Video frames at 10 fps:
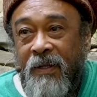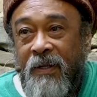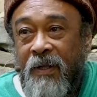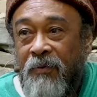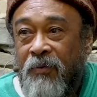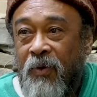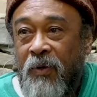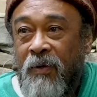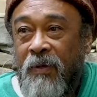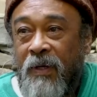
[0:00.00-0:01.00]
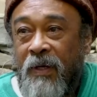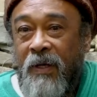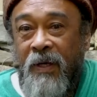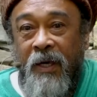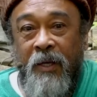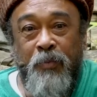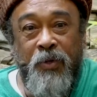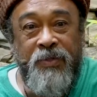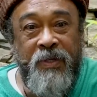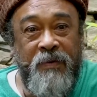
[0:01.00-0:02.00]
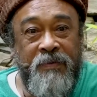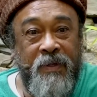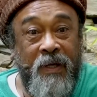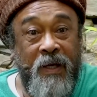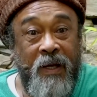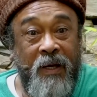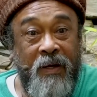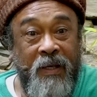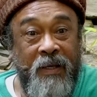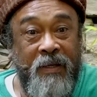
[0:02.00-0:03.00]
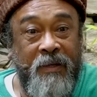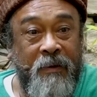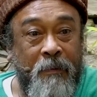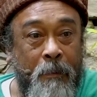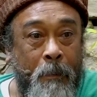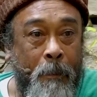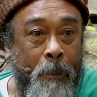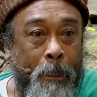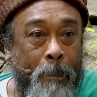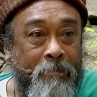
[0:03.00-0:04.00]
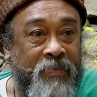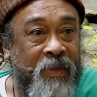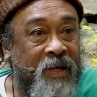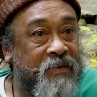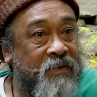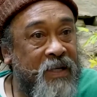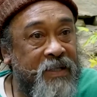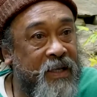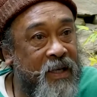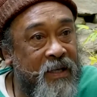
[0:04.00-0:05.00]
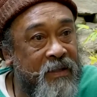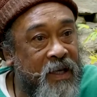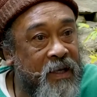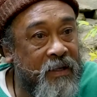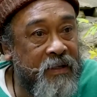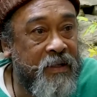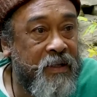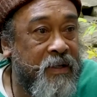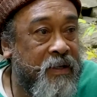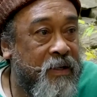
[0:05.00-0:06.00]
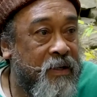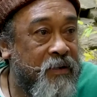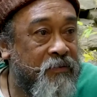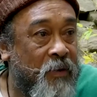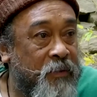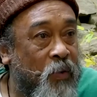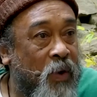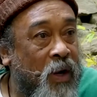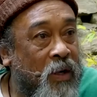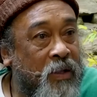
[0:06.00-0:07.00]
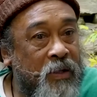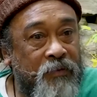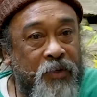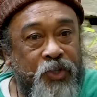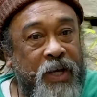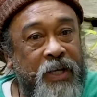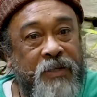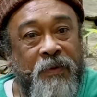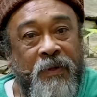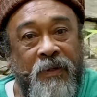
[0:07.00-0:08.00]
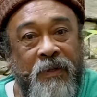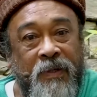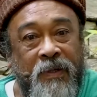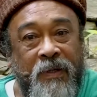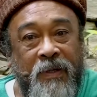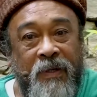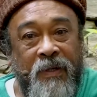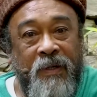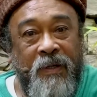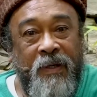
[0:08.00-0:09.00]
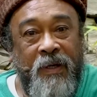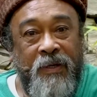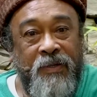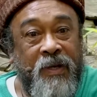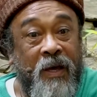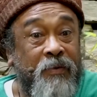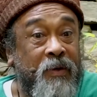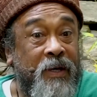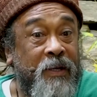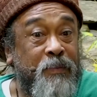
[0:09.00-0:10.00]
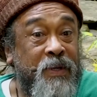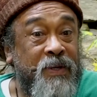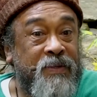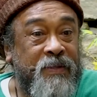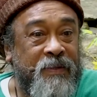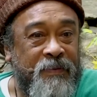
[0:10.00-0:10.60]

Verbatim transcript: Therefore, it perceives clearly, not wanting anything from the world of the changeful. It is ever at peace.